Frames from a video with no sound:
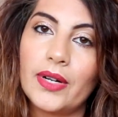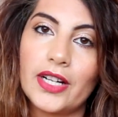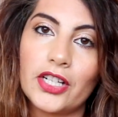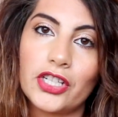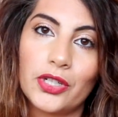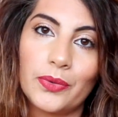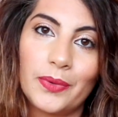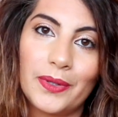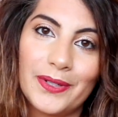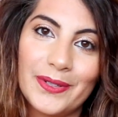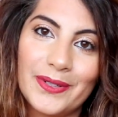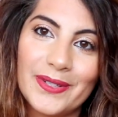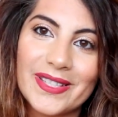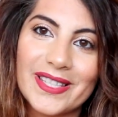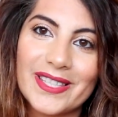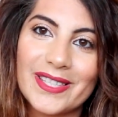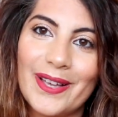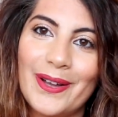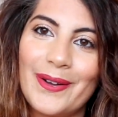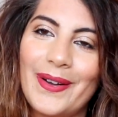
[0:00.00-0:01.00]
Ritual.
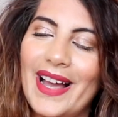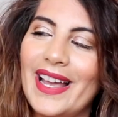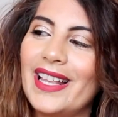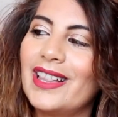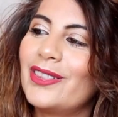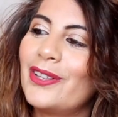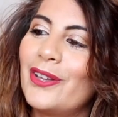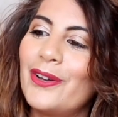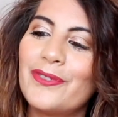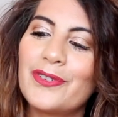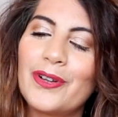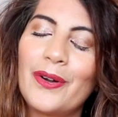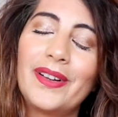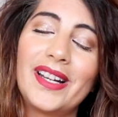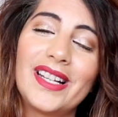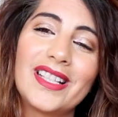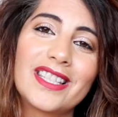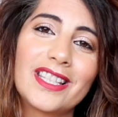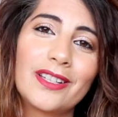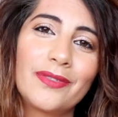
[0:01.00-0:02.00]
So I love
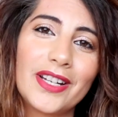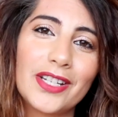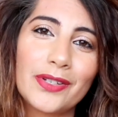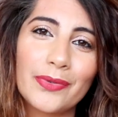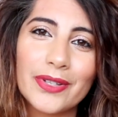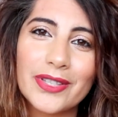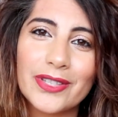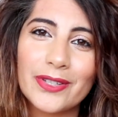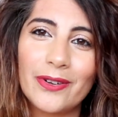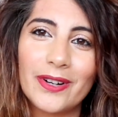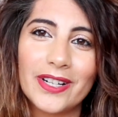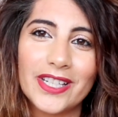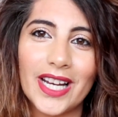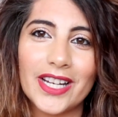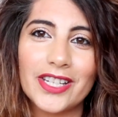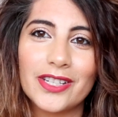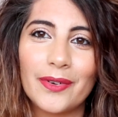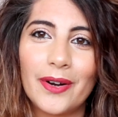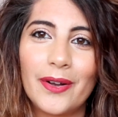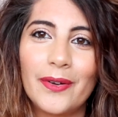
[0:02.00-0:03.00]
going into the Ritual store at
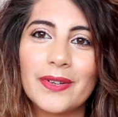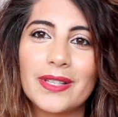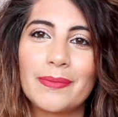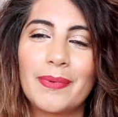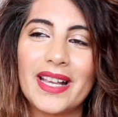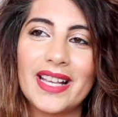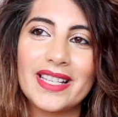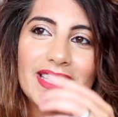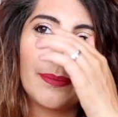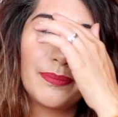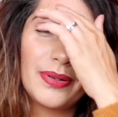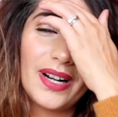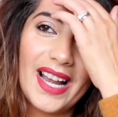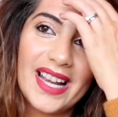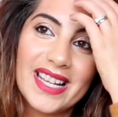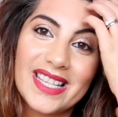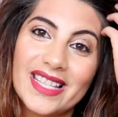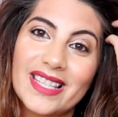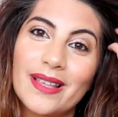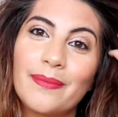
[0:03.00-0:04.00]
Cheshire Oaks because the
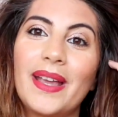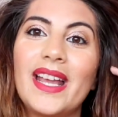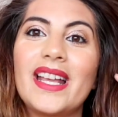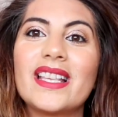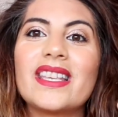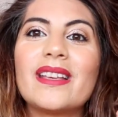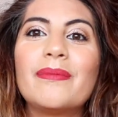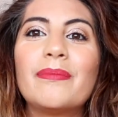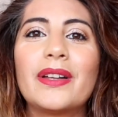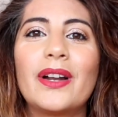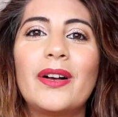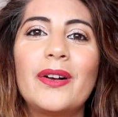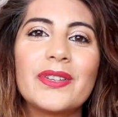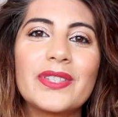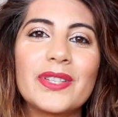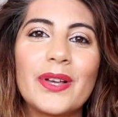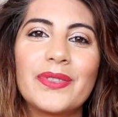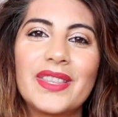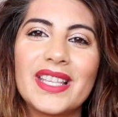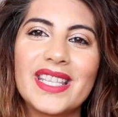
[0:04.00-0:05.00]
price is amazing, but
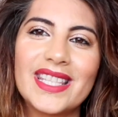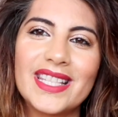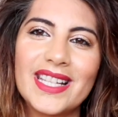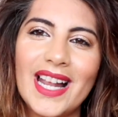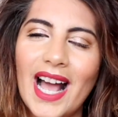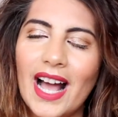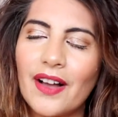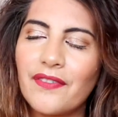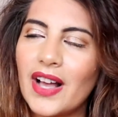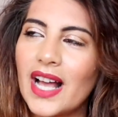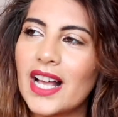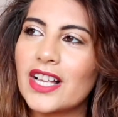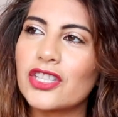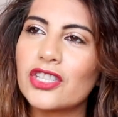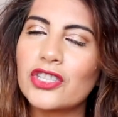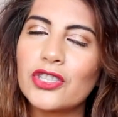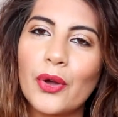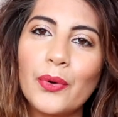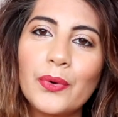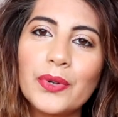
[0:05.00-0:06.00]
also the staff are
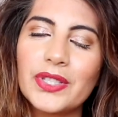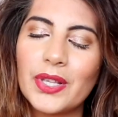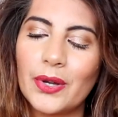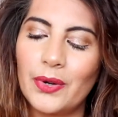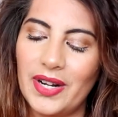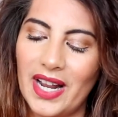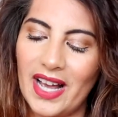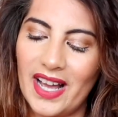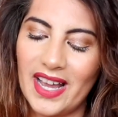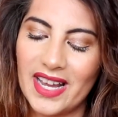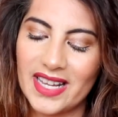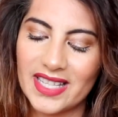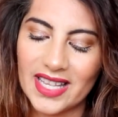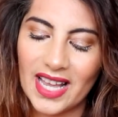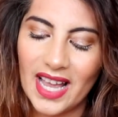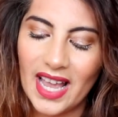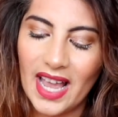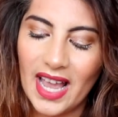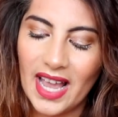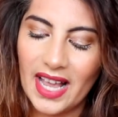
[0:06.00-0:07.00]
so, so nice.
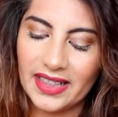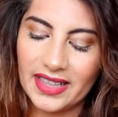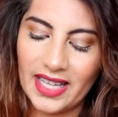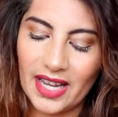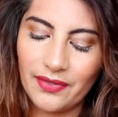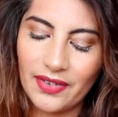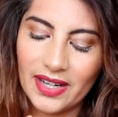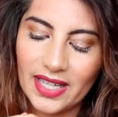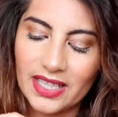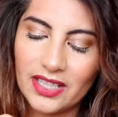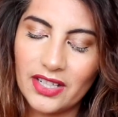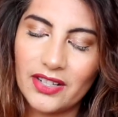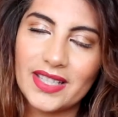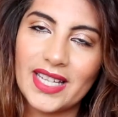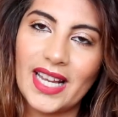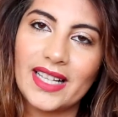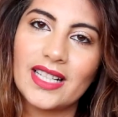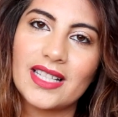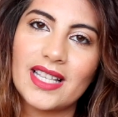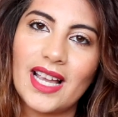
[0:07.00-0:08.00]
They really do
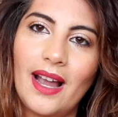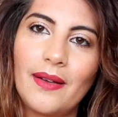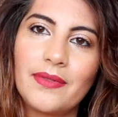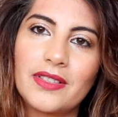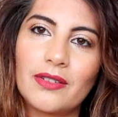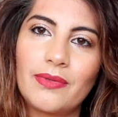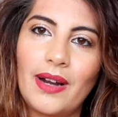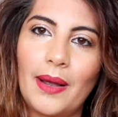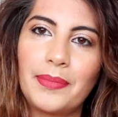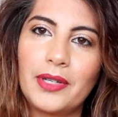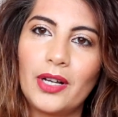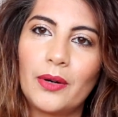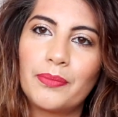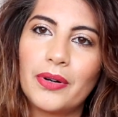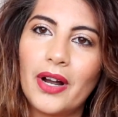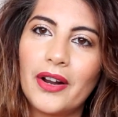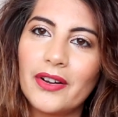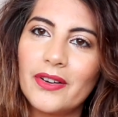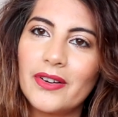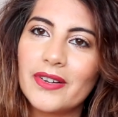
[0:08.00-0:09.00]
take the time to wrap your
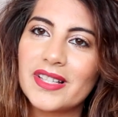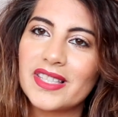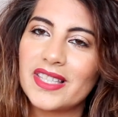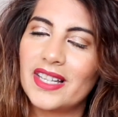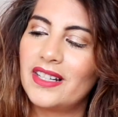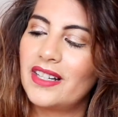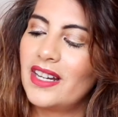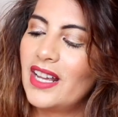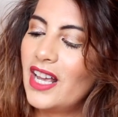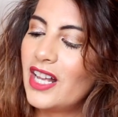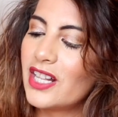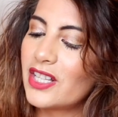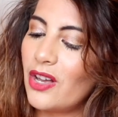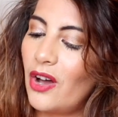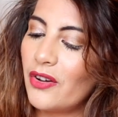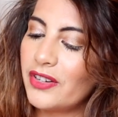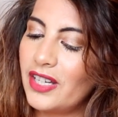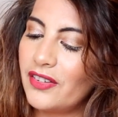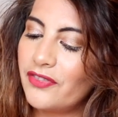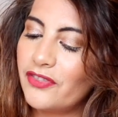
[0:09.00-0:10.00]
products and
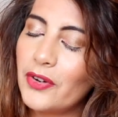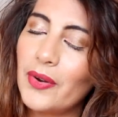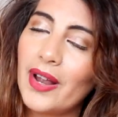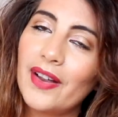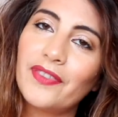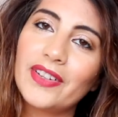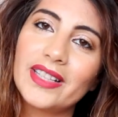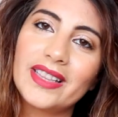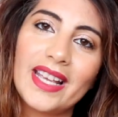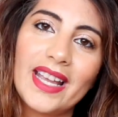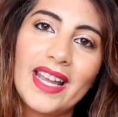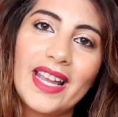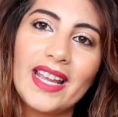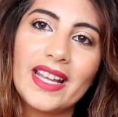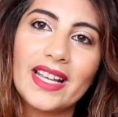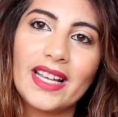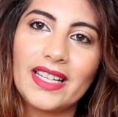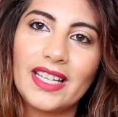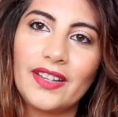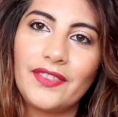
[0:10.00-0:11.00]
talk you through
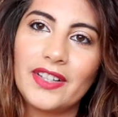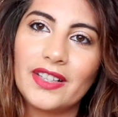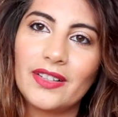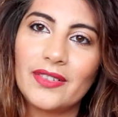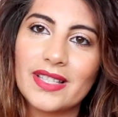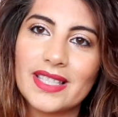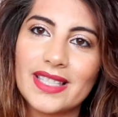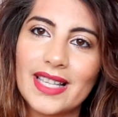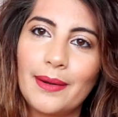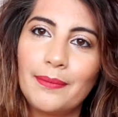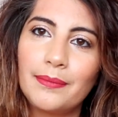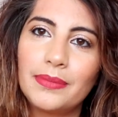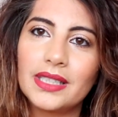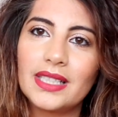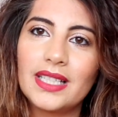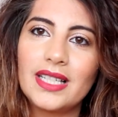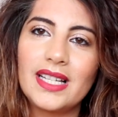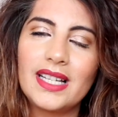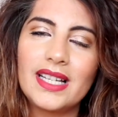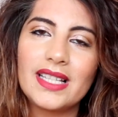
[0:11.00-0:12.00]
everything and give you little
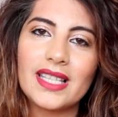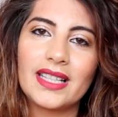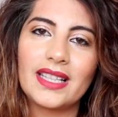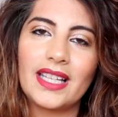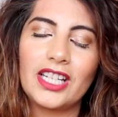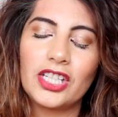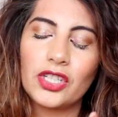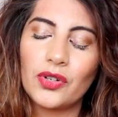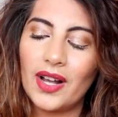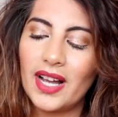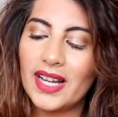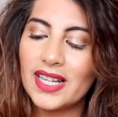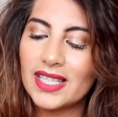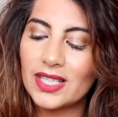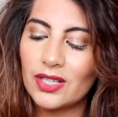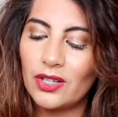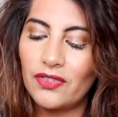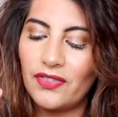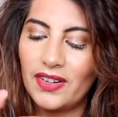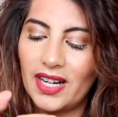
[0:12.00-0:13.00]
samplers and let you try
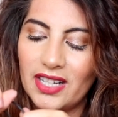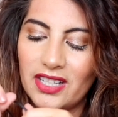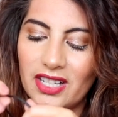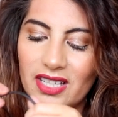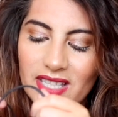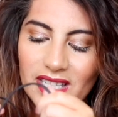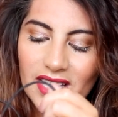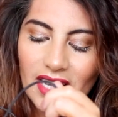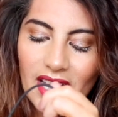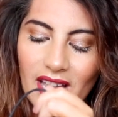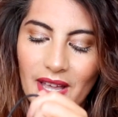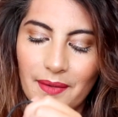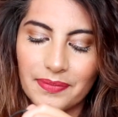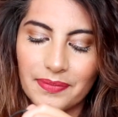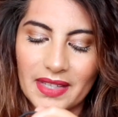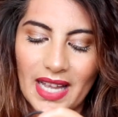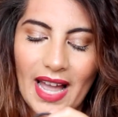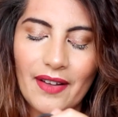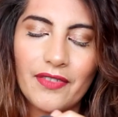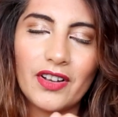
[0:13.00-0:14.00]
stuff, and I just,
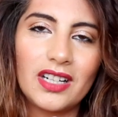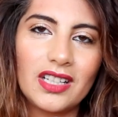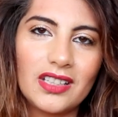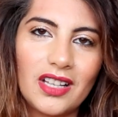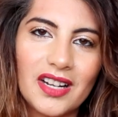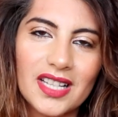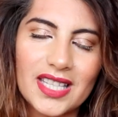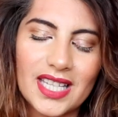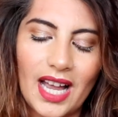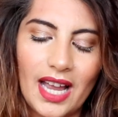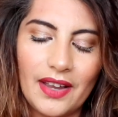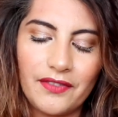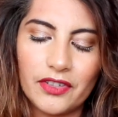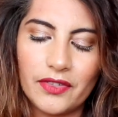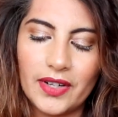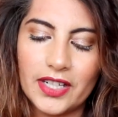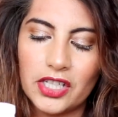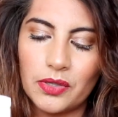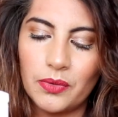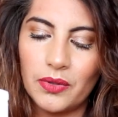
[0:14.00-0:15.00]
I've got a lot of time
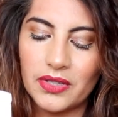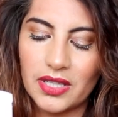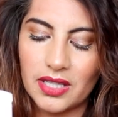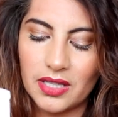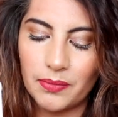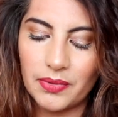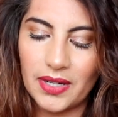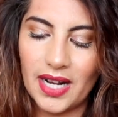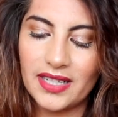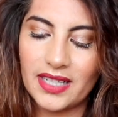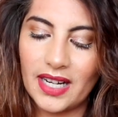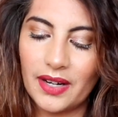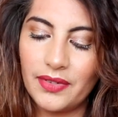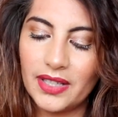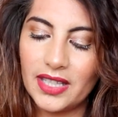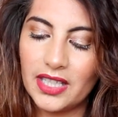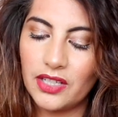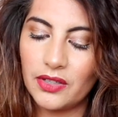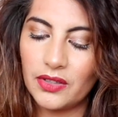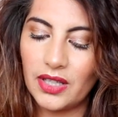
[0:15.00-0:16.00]
for Rituals as a brand, I
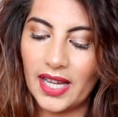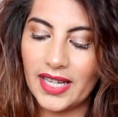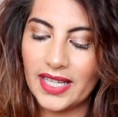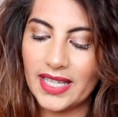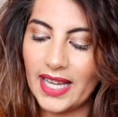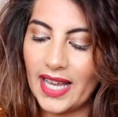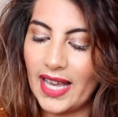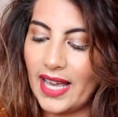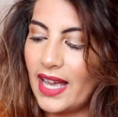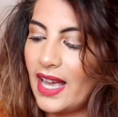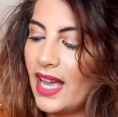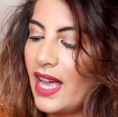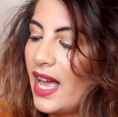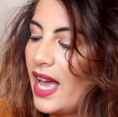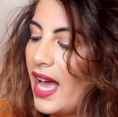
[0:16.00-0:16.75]
really do like it.